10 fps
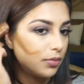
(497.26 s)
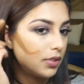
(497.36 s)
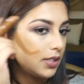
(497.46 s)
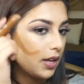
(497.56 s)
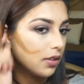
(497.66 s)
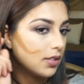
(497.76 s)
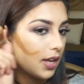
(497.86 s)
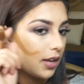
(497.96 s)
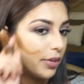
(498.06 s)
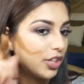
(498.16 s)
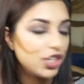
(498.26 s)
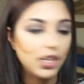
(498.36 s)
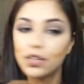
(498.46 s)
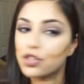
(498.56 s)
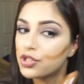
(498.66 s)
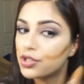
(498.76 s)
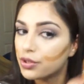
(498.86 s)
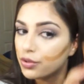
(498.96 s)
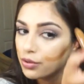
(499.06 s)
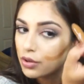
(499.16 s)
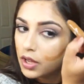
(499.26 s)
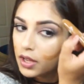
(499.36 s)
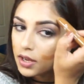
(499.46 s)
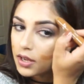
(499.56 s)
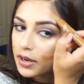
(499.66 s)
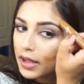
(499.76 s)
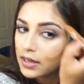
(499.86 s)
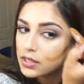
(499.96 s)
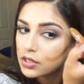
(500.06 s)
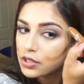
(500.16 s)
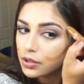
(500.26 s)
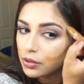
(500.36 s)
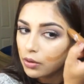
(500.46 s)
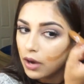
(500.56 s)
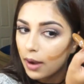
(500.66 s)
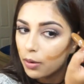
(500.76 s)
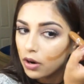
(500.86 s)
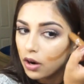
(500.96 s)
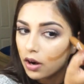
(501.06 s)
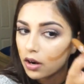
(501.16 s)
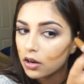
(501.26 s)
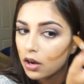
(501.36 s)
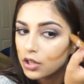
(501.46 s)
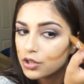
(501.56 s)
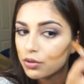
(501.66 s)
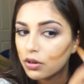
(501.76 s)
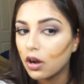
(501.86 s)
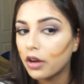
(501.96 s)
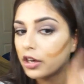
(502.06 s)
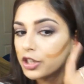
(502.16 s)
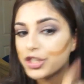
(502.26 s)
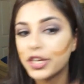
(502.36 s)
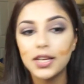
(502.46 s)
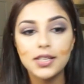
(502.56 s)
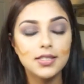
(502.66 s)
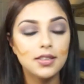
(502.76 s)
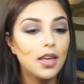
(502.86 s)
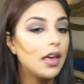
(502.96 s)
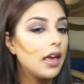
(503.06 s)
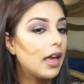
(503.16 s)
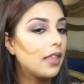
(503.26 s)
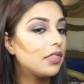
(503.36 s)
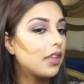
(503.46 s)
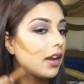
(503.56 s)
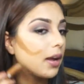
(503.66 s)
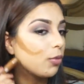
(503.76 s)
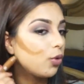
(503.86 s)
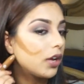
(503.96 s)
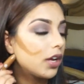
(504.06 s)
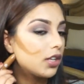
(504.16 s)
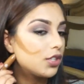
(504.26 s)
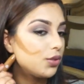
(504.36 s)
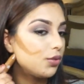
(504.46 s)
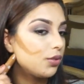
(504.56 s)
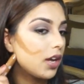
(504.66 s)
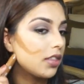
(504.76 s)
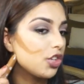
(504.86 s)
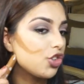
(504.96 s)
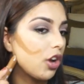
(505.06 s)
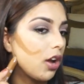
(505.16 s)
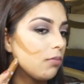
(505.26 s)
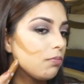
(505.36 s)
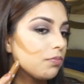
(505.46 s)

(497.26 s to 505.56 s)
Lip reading: Down the side of my cheek just to connect to our contour on our cheeks, and then I'm going to cut the jaw.